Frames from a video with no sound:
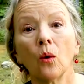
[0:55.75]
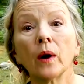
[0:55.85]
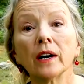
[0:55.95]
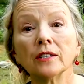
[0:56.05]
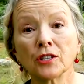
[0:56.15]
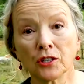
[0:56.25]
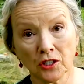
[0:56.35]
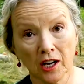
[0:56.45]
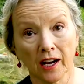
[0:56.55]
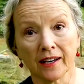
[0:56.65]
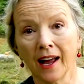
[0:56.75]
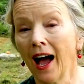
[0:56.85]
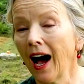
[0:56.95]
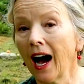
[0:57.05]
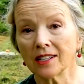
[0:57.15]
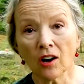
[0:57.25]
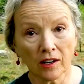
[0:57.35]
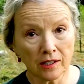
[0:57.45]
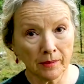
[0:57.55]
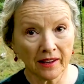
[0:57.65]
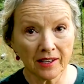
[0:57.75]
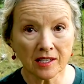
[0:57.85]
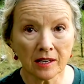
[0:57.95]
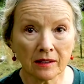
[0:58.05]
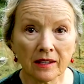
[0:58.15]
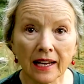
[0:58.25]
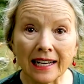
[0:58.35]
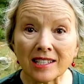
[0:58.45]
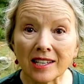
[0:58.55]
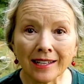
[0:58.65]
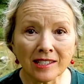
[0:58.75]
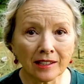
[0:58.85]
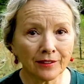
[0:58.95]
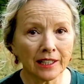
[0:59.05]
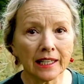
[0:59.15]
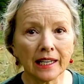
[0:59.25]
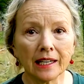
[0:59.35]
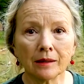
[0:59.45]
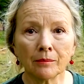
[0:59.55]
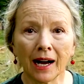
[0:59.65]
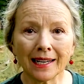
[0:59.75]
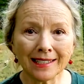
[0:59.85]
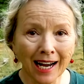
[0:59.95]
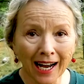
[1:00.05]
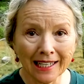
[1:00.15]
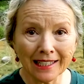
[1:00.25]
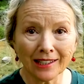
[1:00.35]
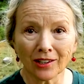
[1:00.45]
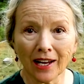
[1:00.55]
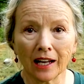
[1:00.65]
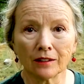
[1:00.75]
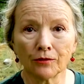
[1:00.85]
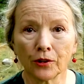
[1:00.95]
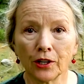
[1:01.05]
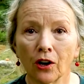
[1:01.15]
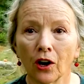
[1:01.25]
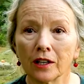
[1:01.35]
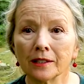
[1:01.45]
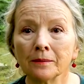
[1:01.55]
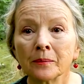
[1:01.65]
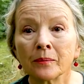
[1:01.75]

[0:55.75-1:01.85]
Where's your sun? I talked about this in, extensively in my tiny little California garden.